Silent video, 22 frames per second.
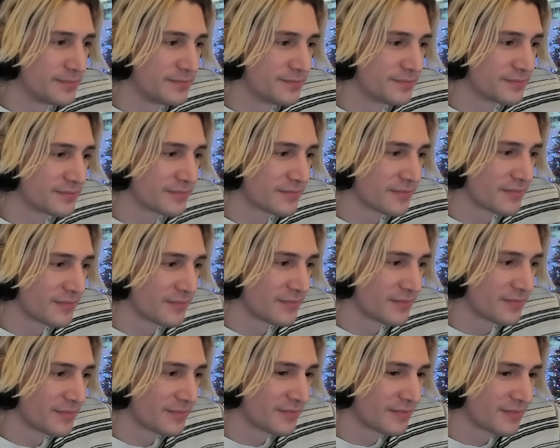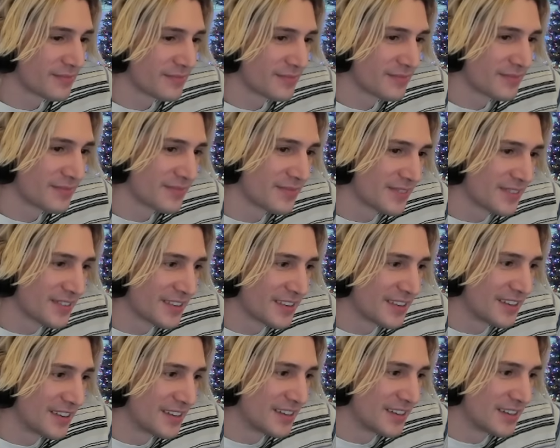
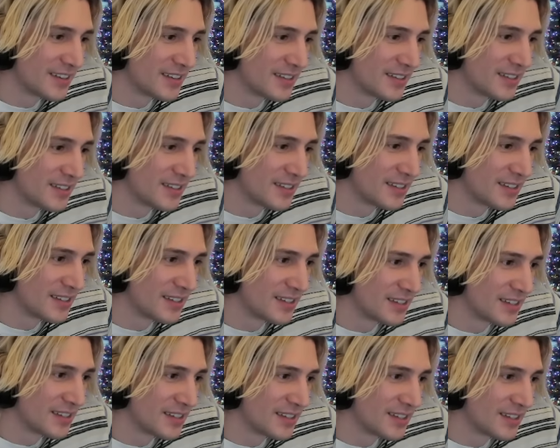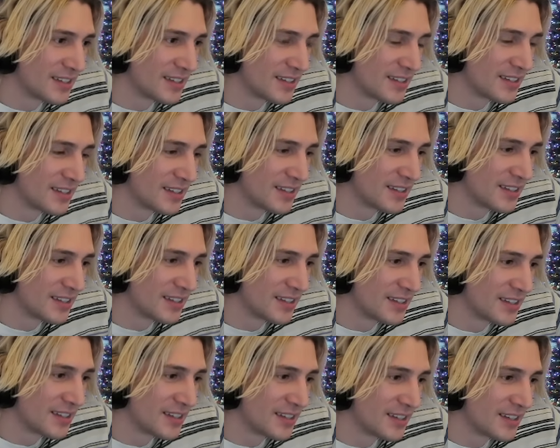
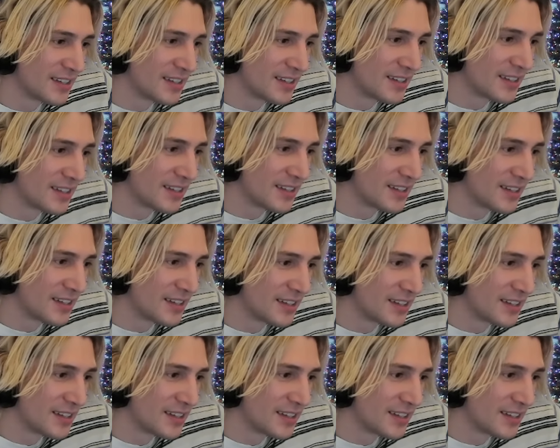(silent)